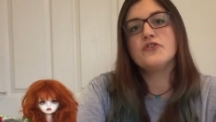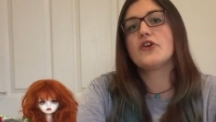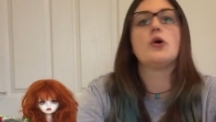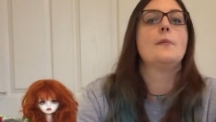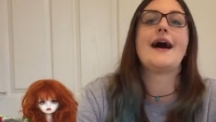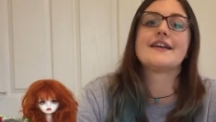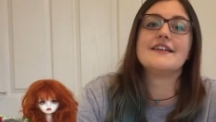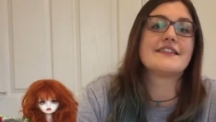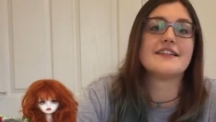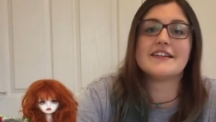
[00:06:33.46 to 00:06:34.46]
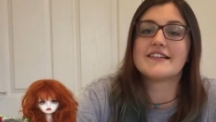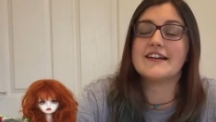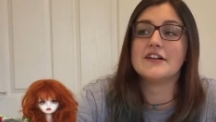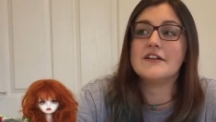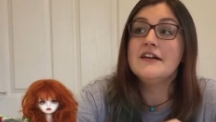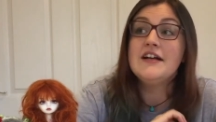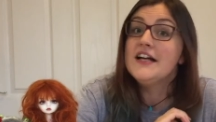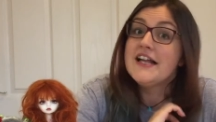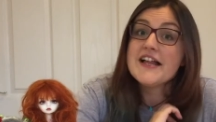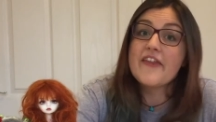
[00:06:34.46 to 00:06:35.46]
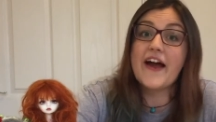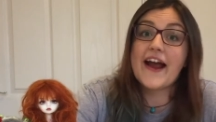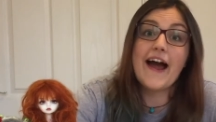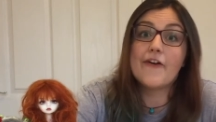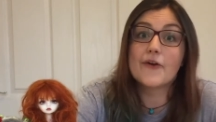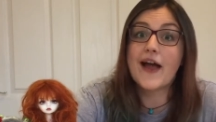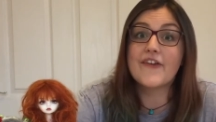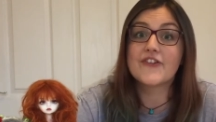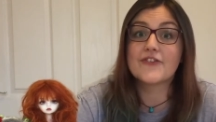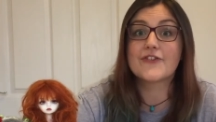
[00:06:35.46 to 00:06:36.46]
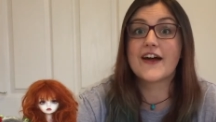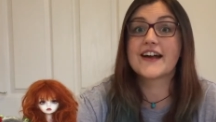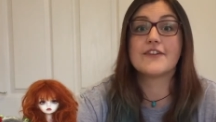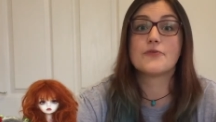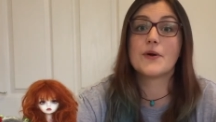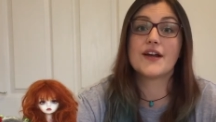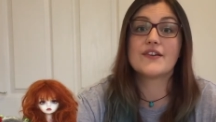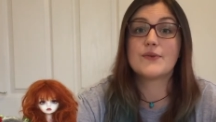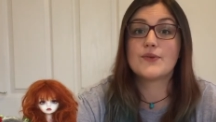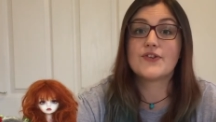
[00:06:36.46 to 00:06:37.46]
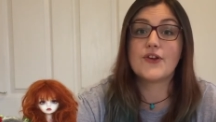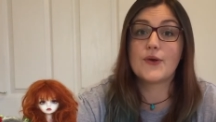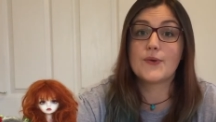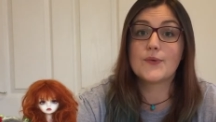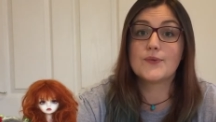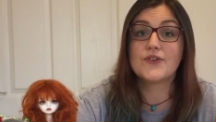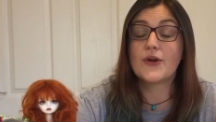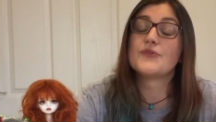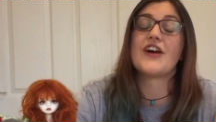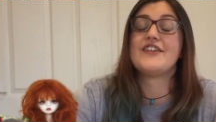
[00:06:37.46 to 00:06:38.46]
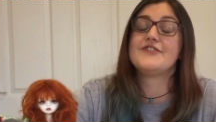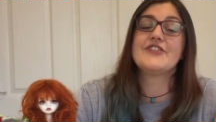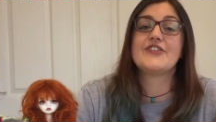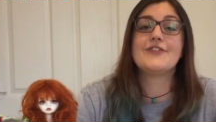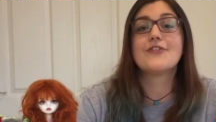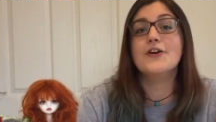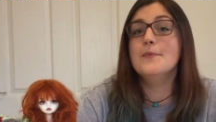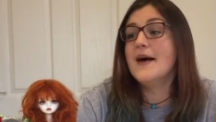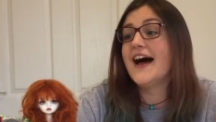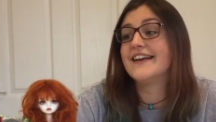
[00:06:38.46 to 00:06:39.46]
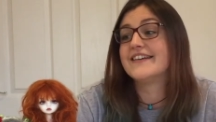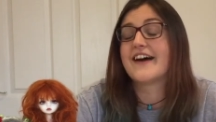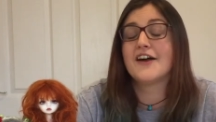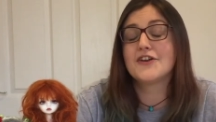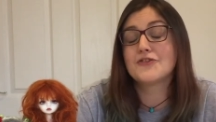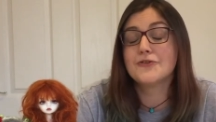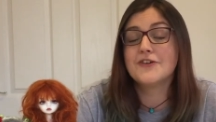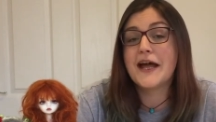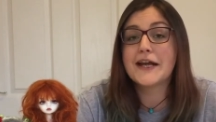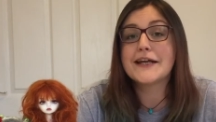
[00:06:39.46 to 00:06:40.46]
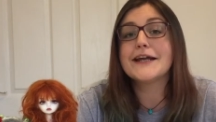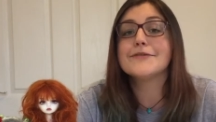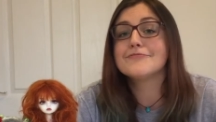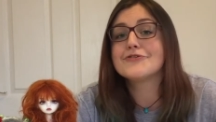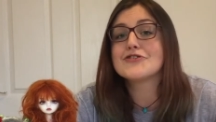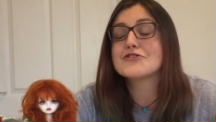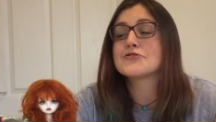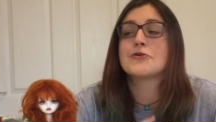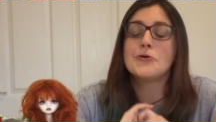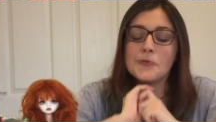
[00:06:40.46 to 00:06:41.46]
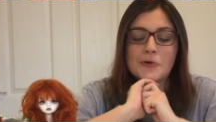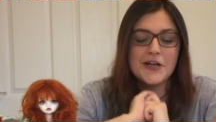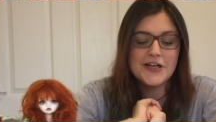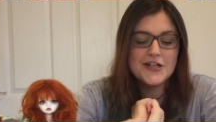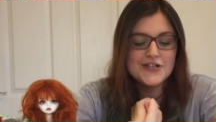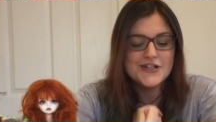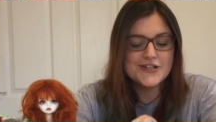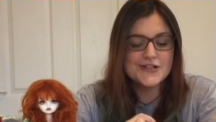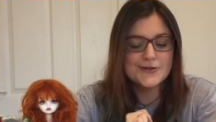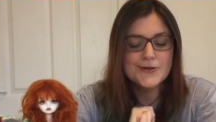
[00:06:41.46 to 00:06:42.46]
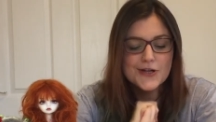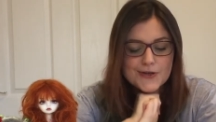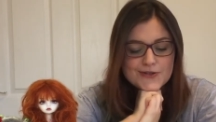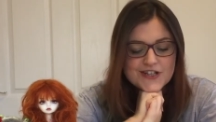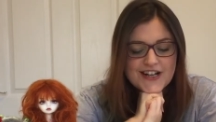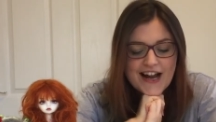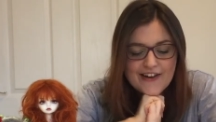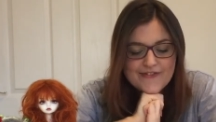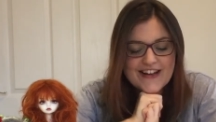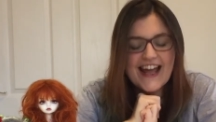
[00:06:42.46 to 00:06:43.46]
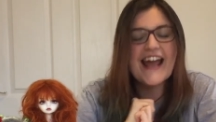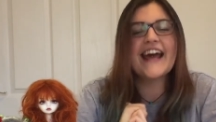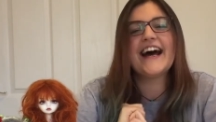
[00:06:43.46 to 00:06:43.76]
total madness, and I still thank Harrow Casting for that giveaway, because it was so generous of them, and I adore Nanny. She's so cute and lovely.